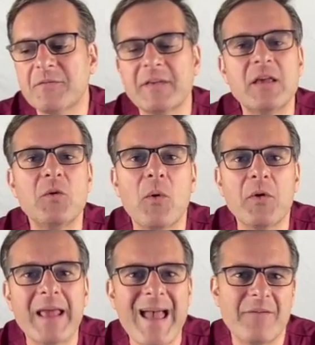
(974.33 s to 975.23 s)
say, you
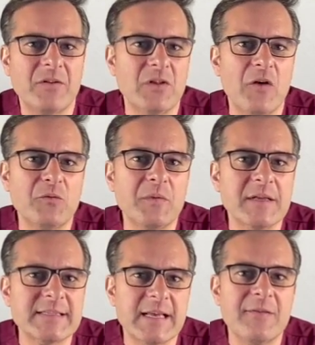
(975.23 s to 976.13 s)
already have a loved one
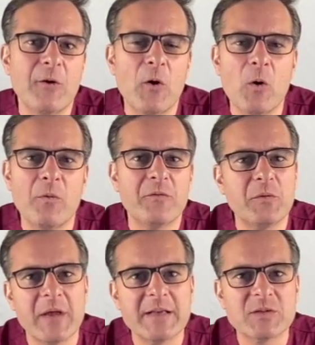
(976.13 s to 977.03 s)
that's in the home a few
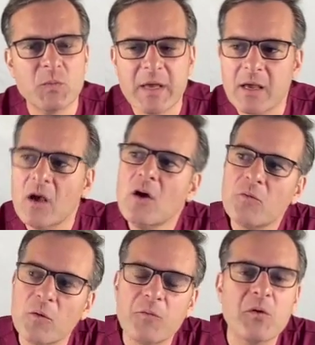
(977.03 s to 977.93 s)
days a week
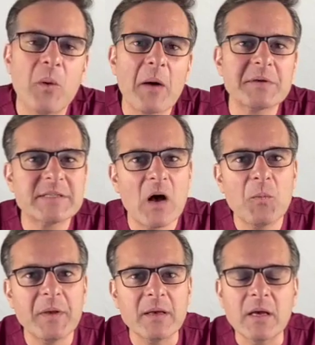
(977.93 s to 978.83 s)
for a few hours
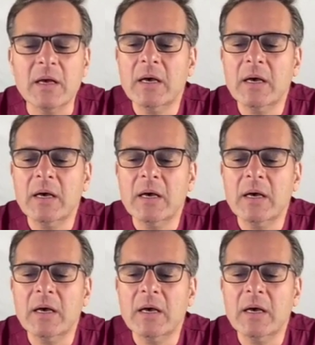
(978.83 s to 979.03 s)
helping.